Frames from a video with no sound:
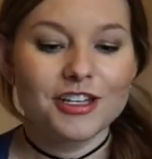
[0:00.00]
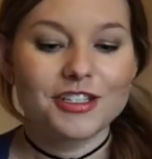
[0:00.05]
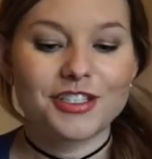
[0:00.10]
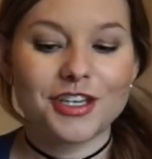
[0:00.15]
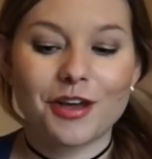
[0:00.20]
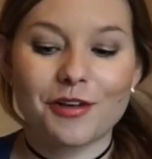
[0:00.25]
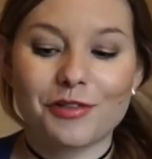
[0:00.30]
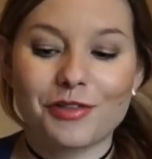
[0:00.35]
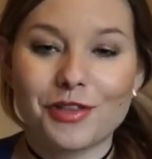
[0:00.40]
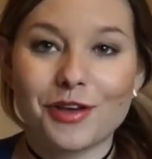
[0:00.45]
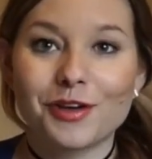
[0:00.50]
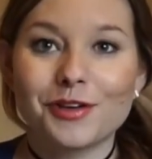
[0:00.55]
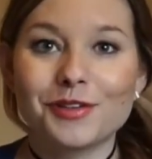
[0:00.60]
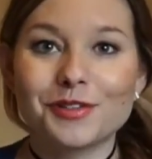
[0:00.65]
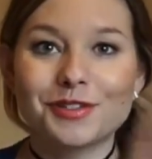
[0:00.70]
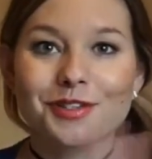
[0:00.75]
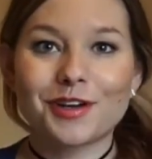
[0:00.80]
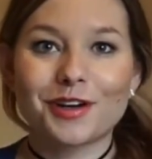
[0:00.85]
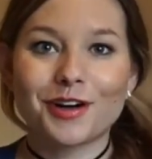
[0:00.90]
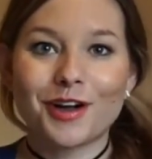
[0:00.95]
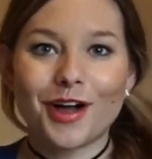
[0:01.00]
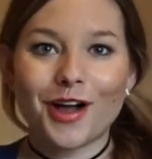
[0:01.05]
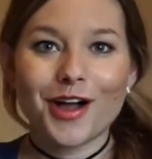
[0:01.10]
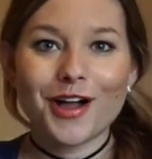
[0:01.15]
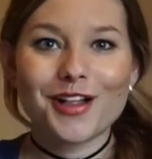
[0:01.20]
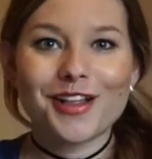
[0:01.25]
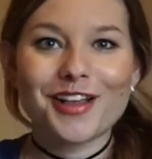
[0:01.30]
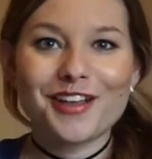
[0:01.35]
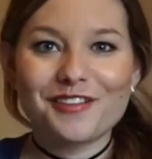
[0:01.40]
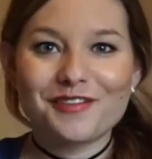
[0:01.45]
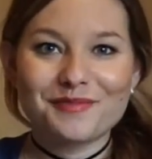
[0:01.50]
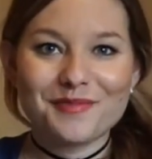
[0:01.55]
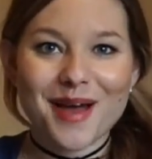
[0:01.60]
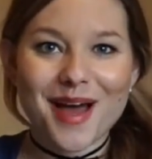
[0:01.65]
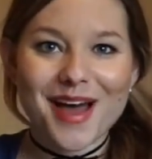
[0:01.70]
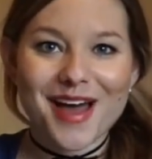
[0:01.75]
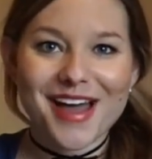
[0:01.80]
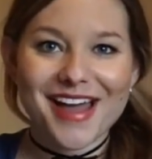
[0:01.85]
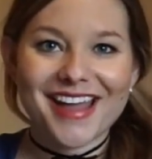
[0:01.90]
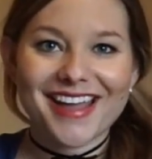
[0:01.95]
So those are all of
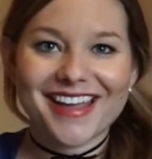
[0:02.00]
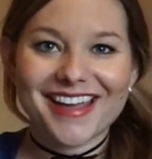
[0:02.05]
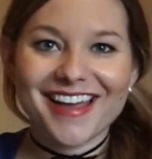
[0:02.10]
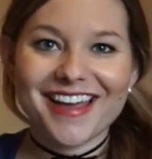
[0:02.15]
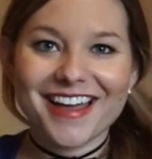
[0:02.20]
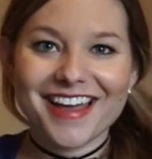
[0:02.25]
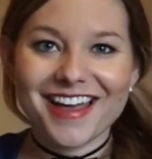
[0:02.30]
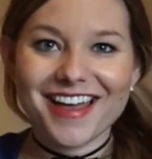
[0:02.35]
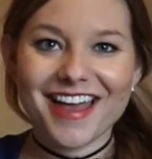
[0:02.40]
my